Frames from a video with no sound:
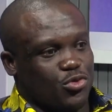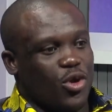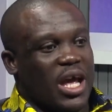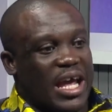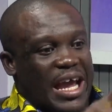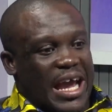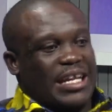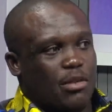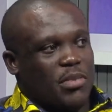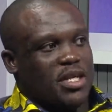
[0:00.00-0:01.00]
two,
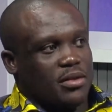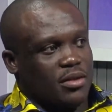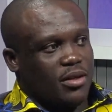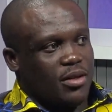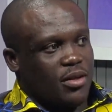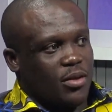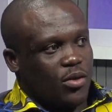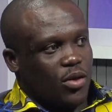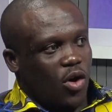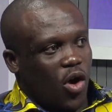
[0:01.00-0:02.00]
in the middle
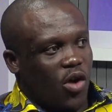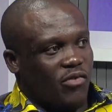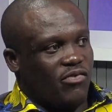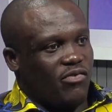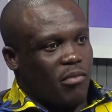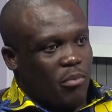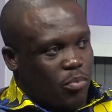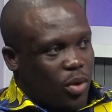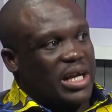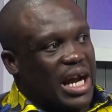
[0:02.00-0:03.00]
of
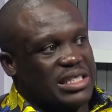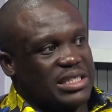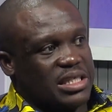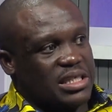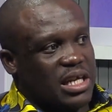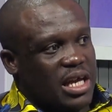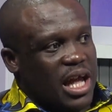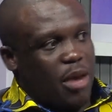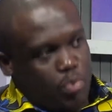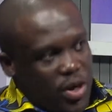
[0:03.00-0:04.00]
broadcasting
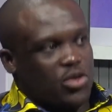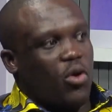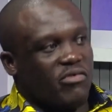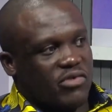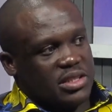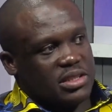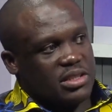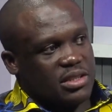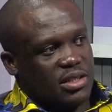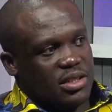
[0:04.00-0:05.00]
a press conference